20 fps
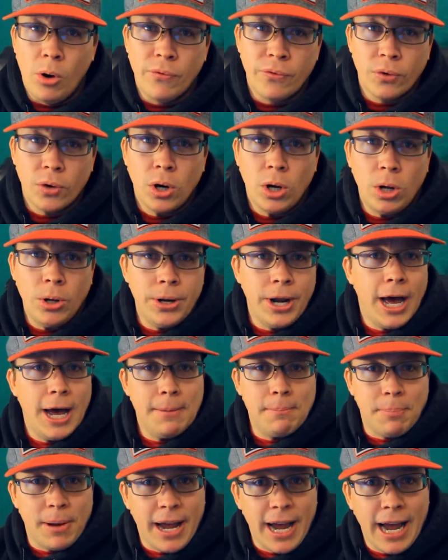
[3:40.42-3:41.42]
Overall,
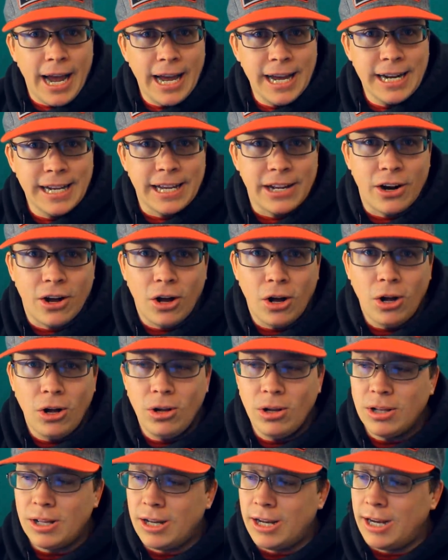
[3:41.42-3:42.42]
not bad at
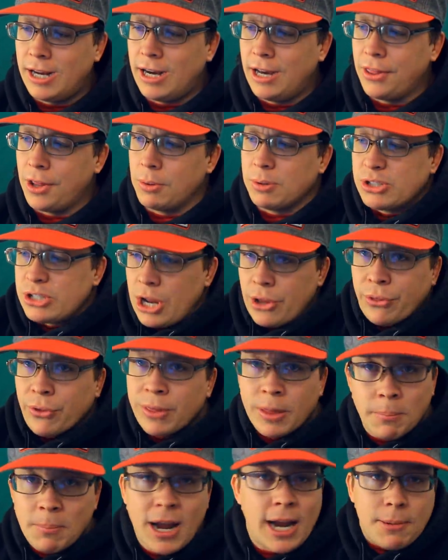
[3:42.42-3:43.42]
all. There was
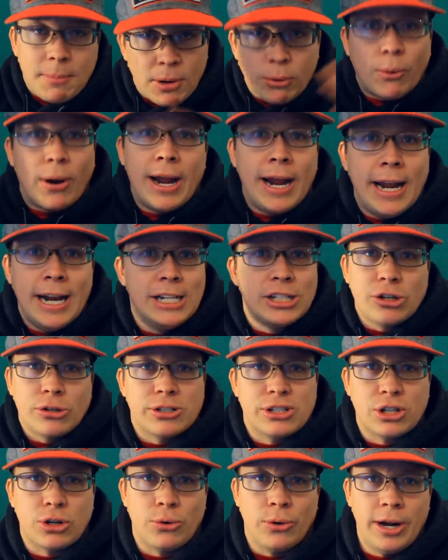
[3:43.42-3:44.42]
nothing that made me rage
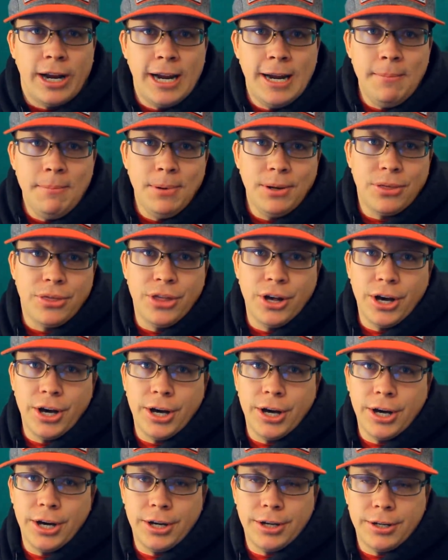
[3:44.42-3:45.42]
or scream.
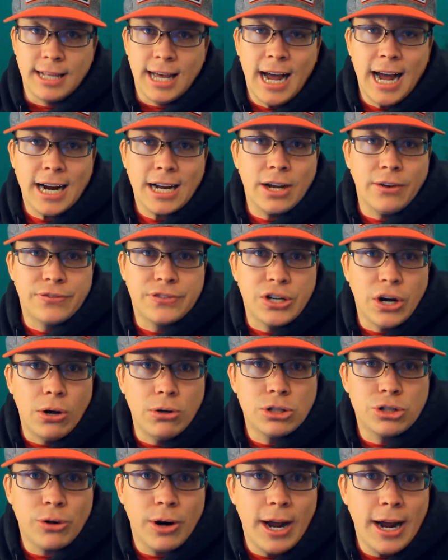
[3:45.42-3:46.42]
The lack of
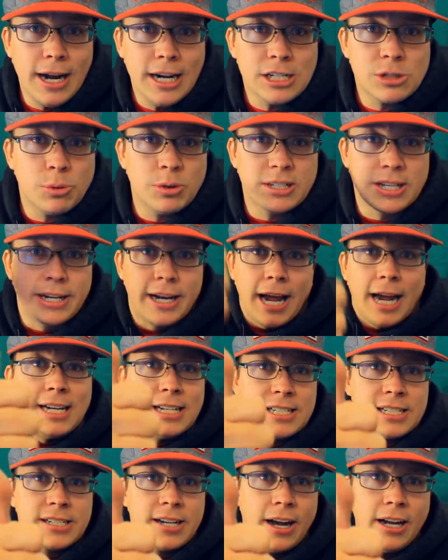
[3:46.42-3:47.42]
toe drags was a
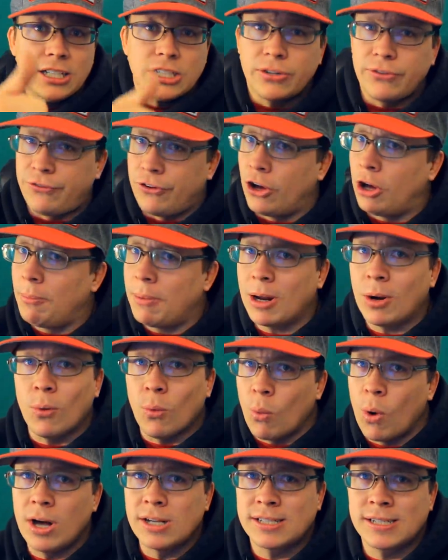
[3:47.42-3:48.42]
nice touch.
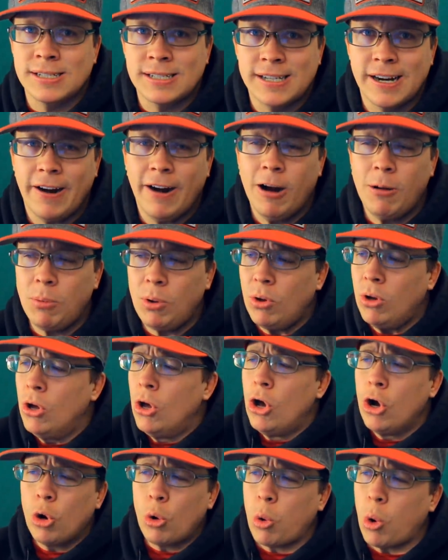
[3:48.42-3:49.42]
Filming wasn't terrible.
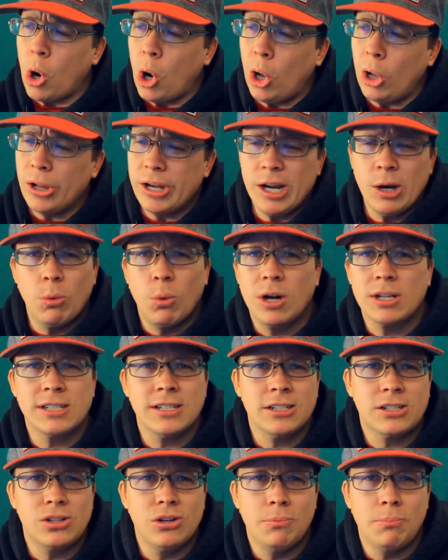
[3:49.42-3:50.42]
Quality
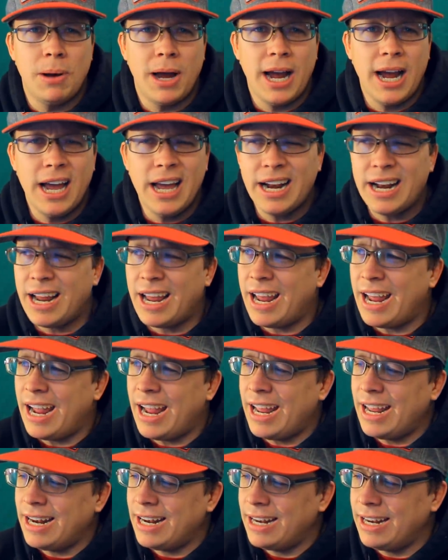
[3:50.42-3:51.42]
wasn't too bad.
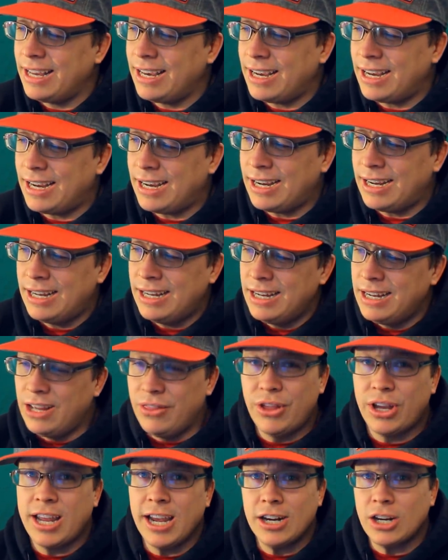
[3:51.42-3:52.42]
And
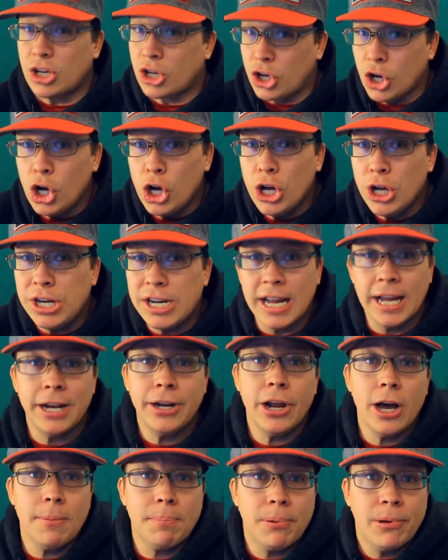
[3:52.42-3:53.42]
the kid could
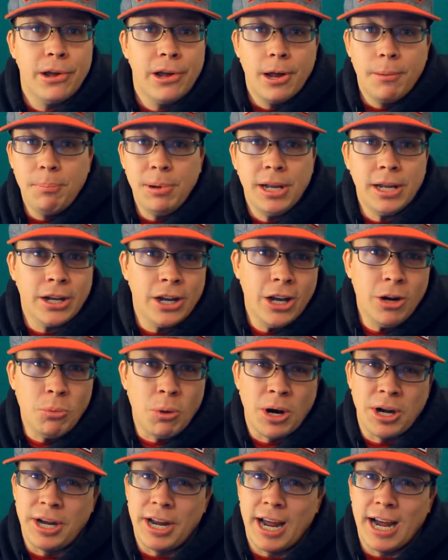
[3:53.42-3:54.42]
end up being good
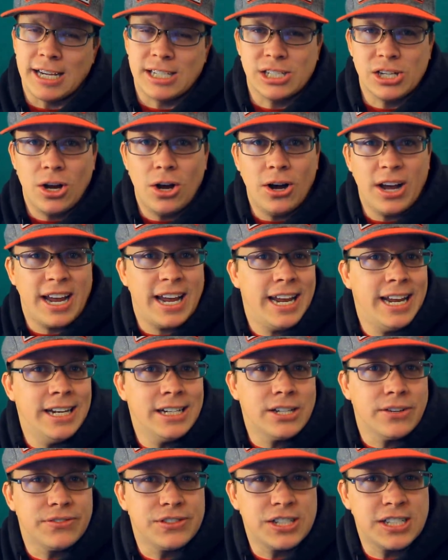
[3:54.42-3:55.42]
one day. I saw a
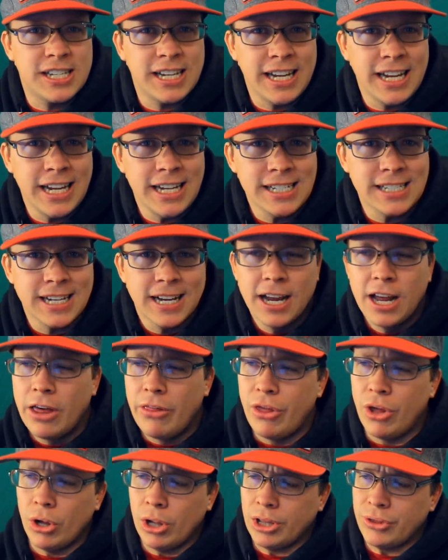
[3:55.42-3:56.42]
hint of steez.
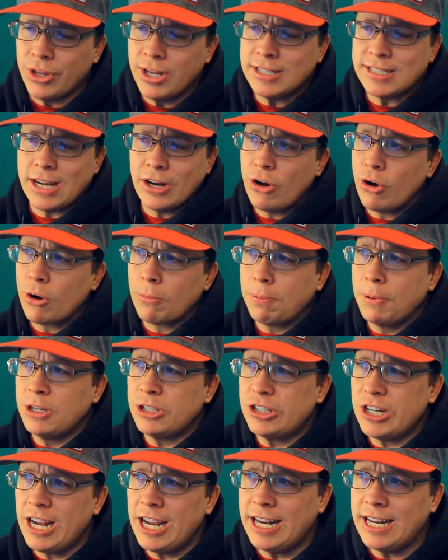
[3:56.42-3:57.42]
The only things I don't
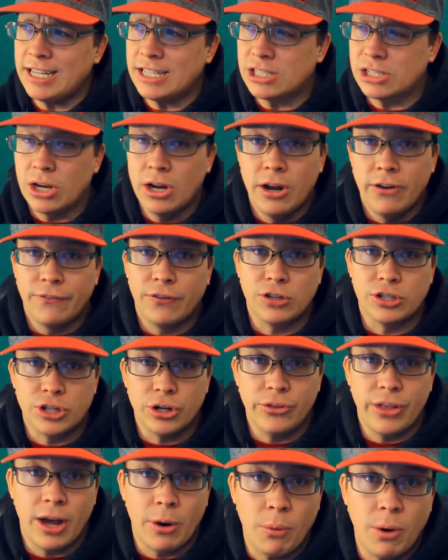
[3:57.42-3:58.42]
appreciate is for
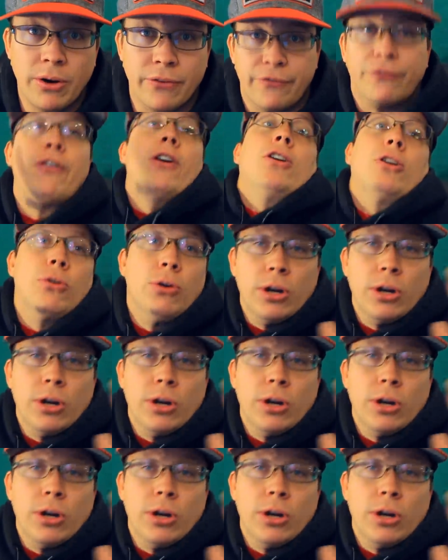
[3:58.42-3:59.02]
sure that one front